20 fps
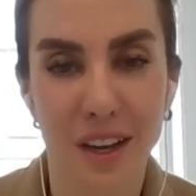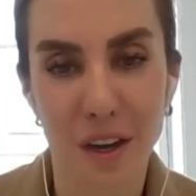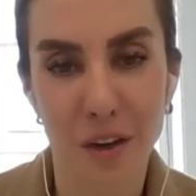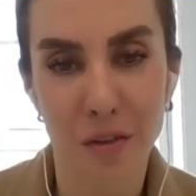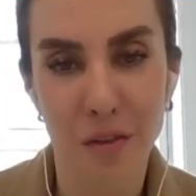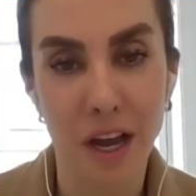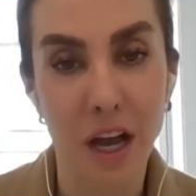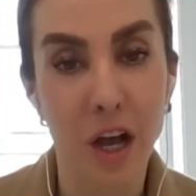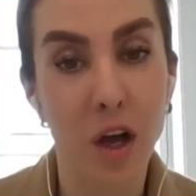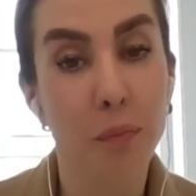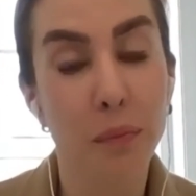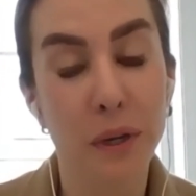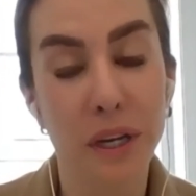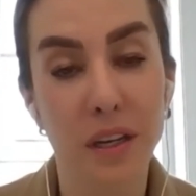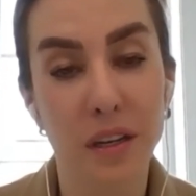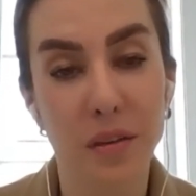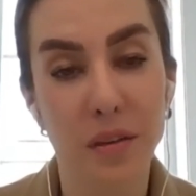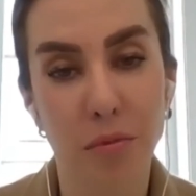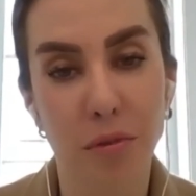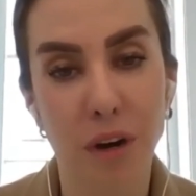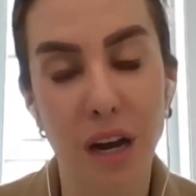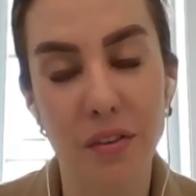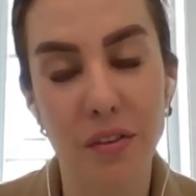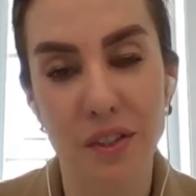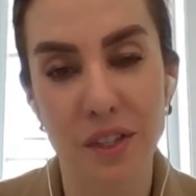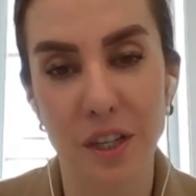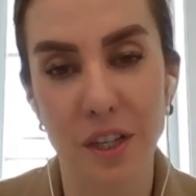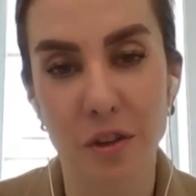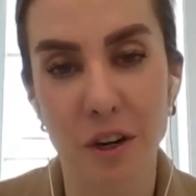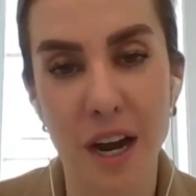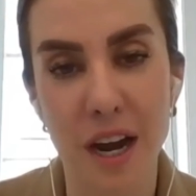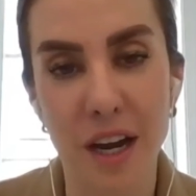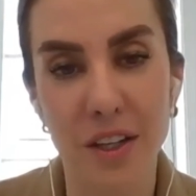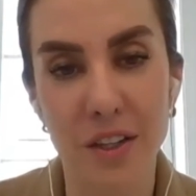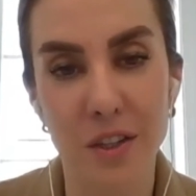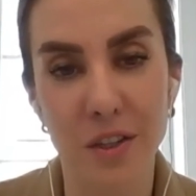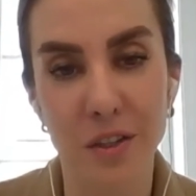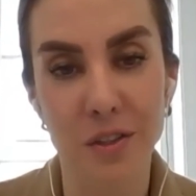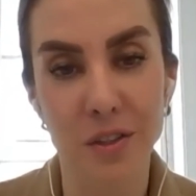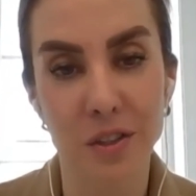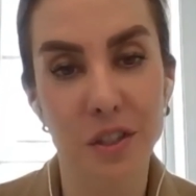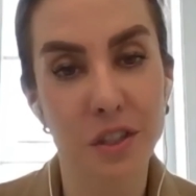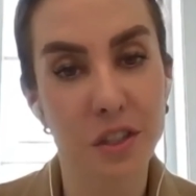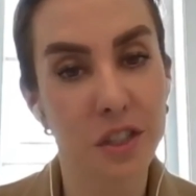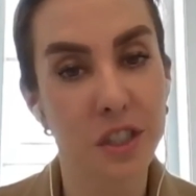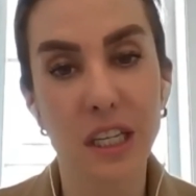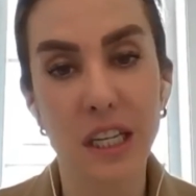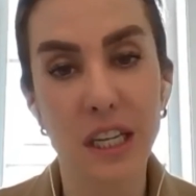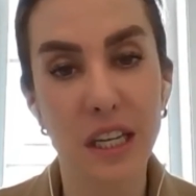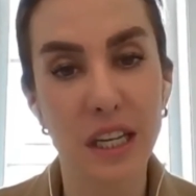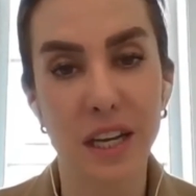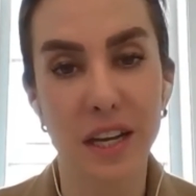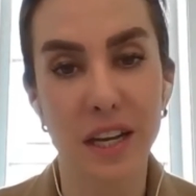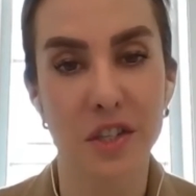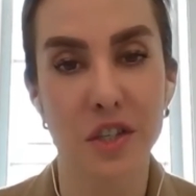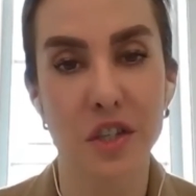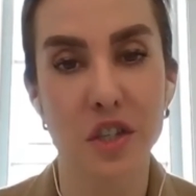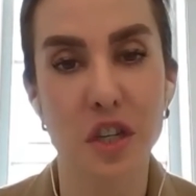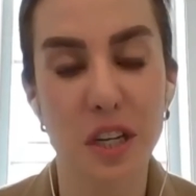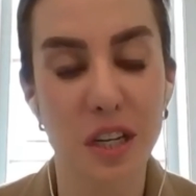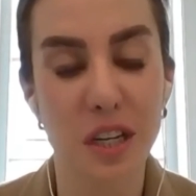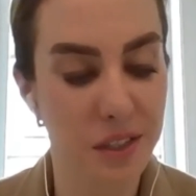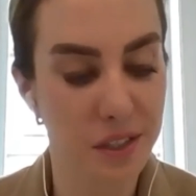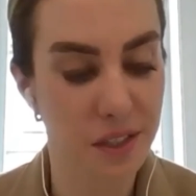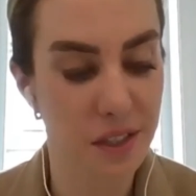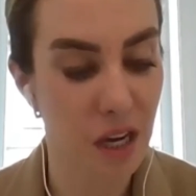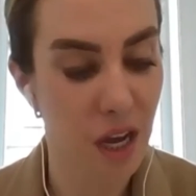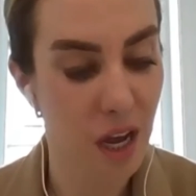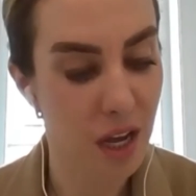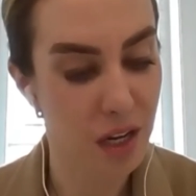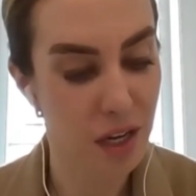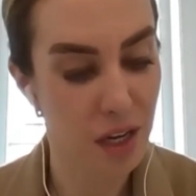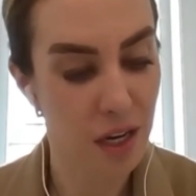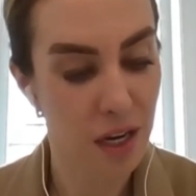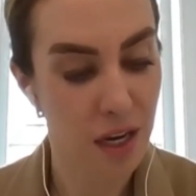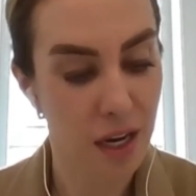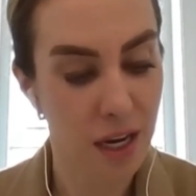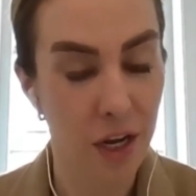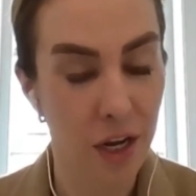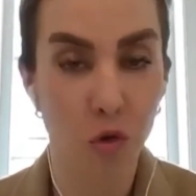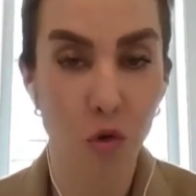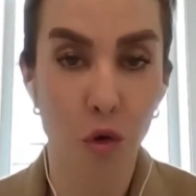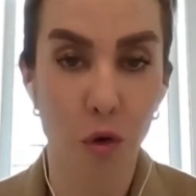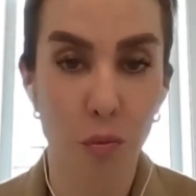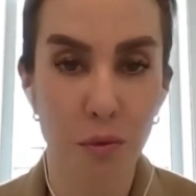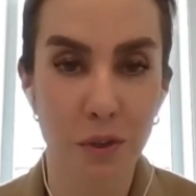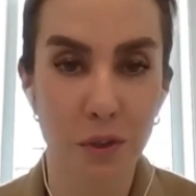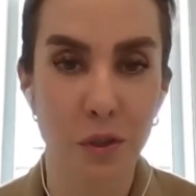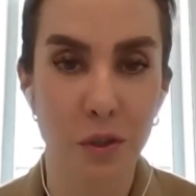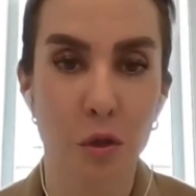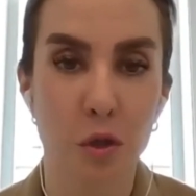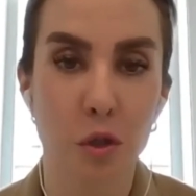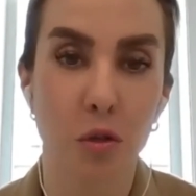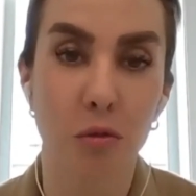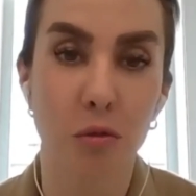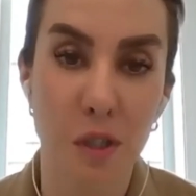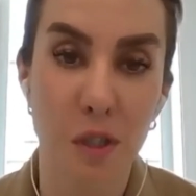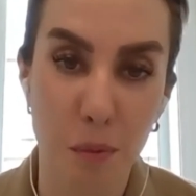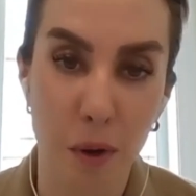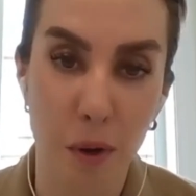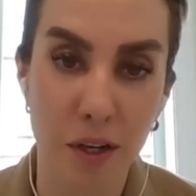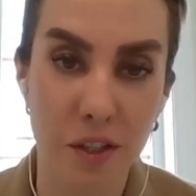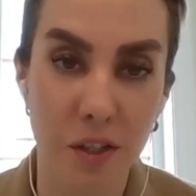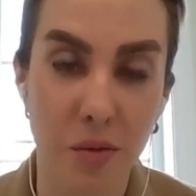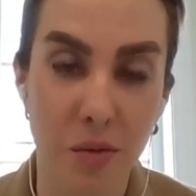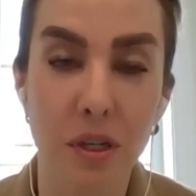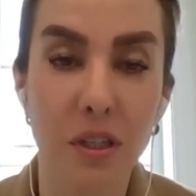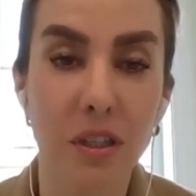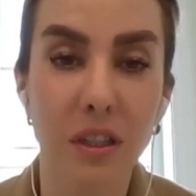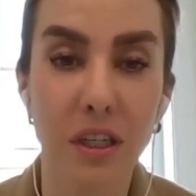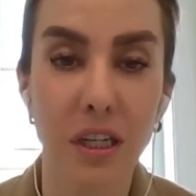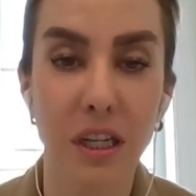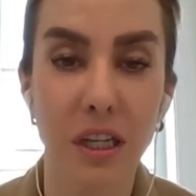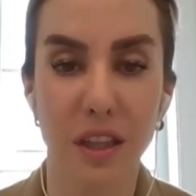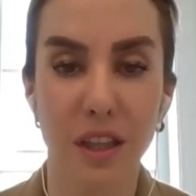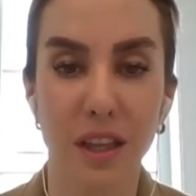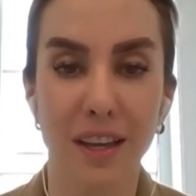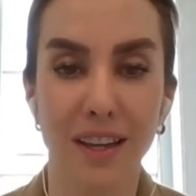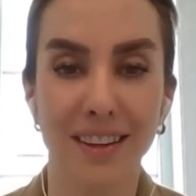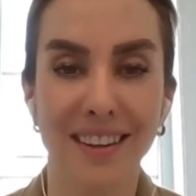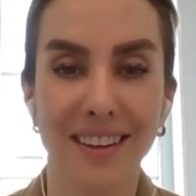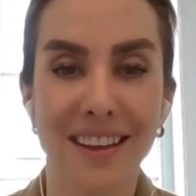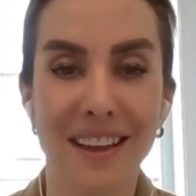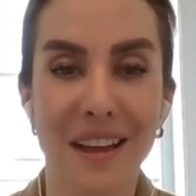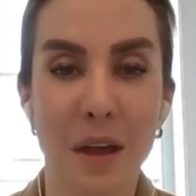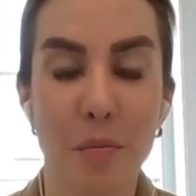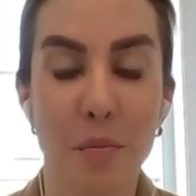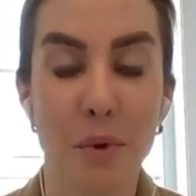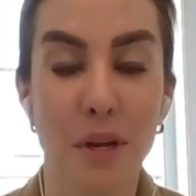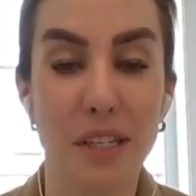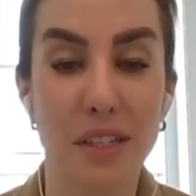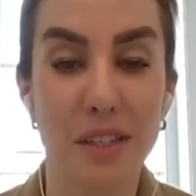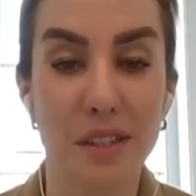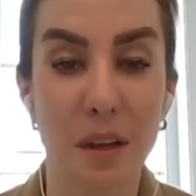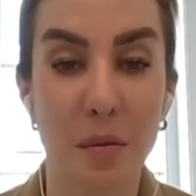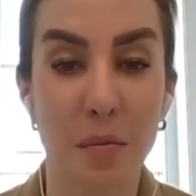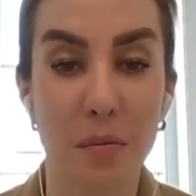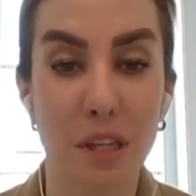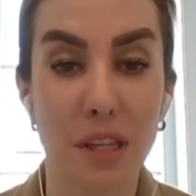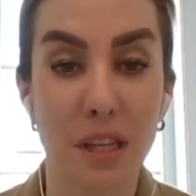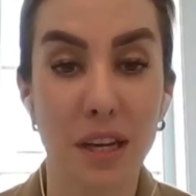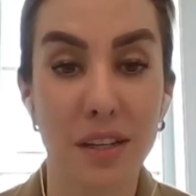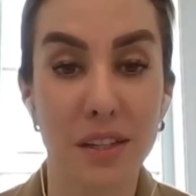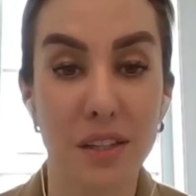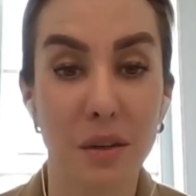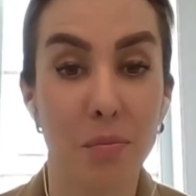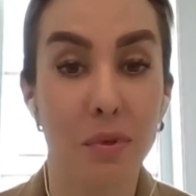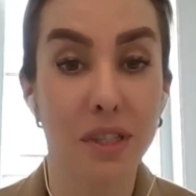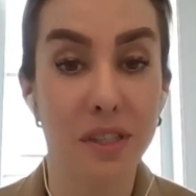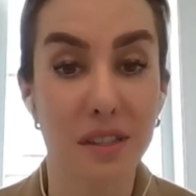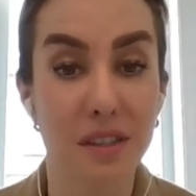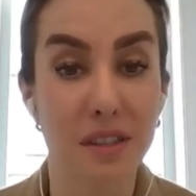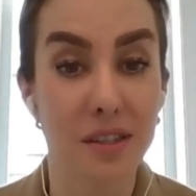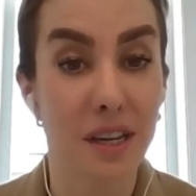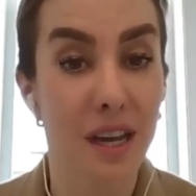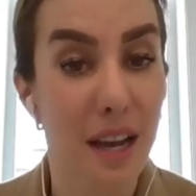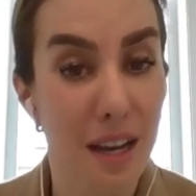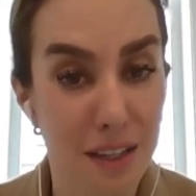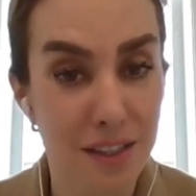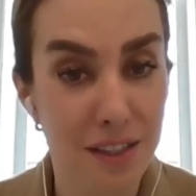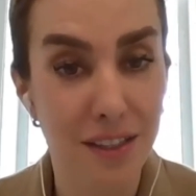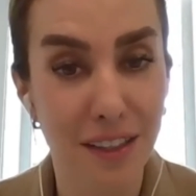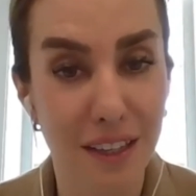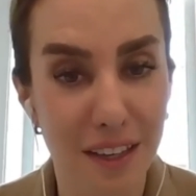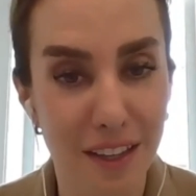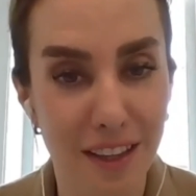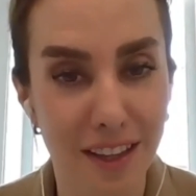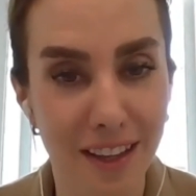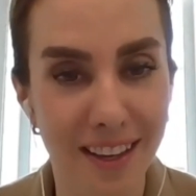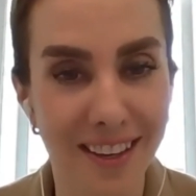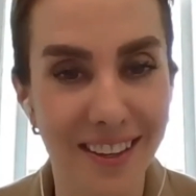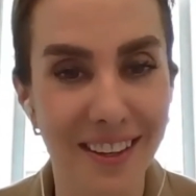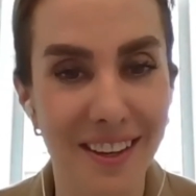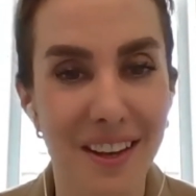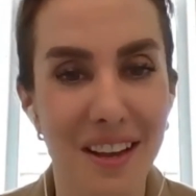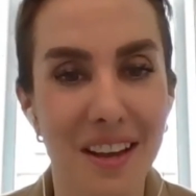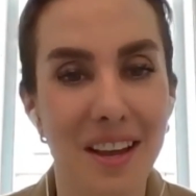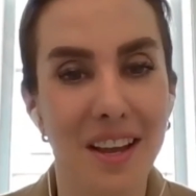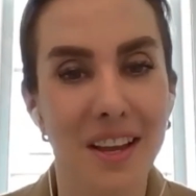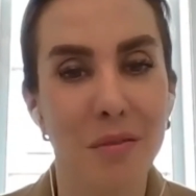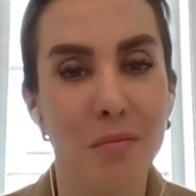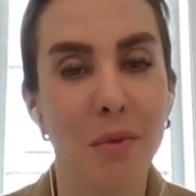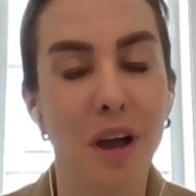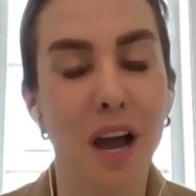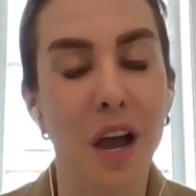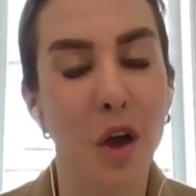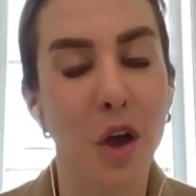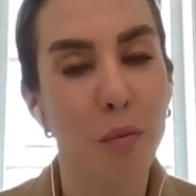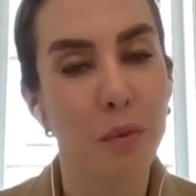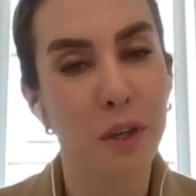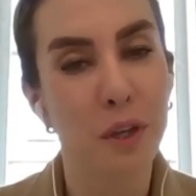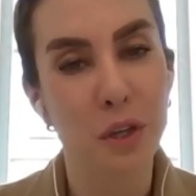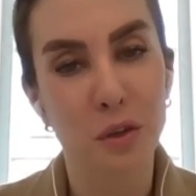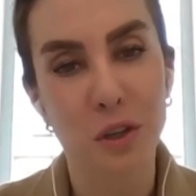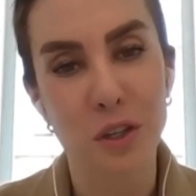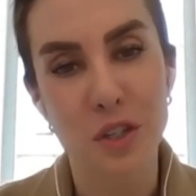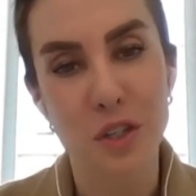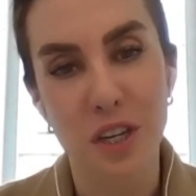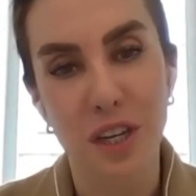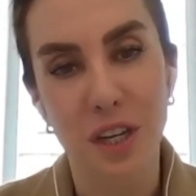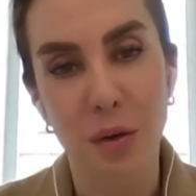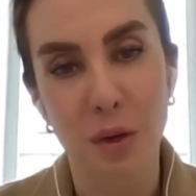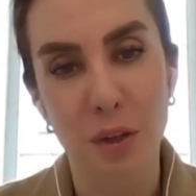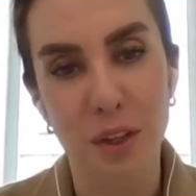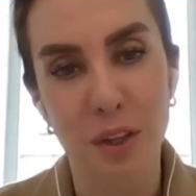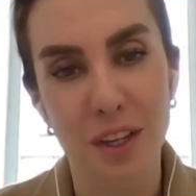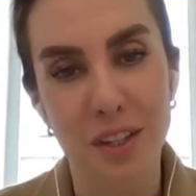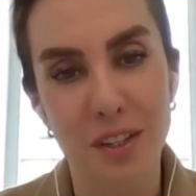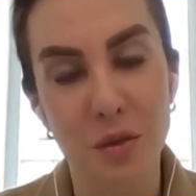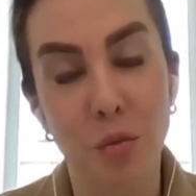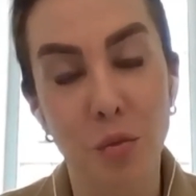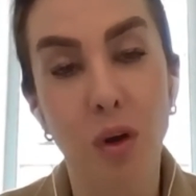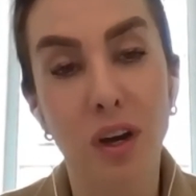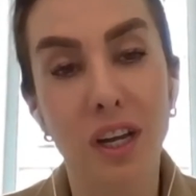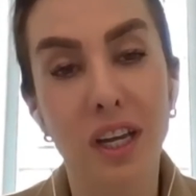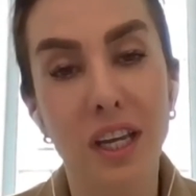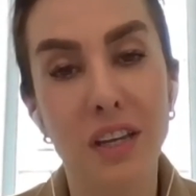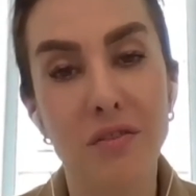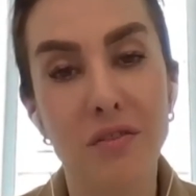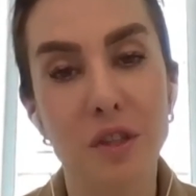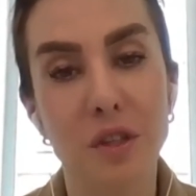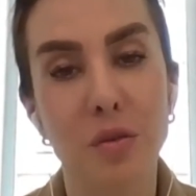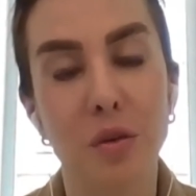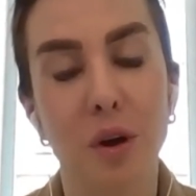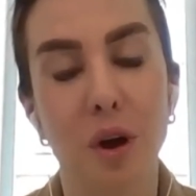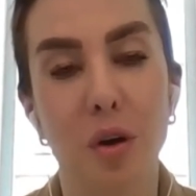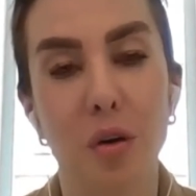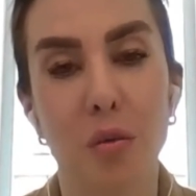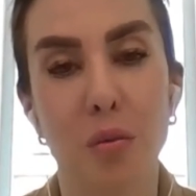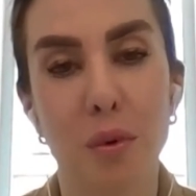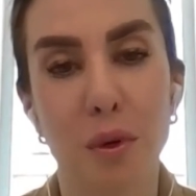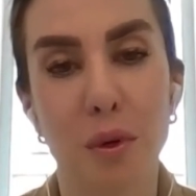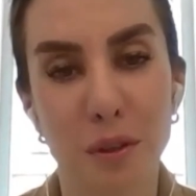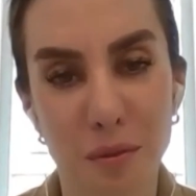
helping private sector actors see ESG as not a corporate social responsibility thing, but as something that is a business excellent thing, I hope that you could share with us, what gives you hope?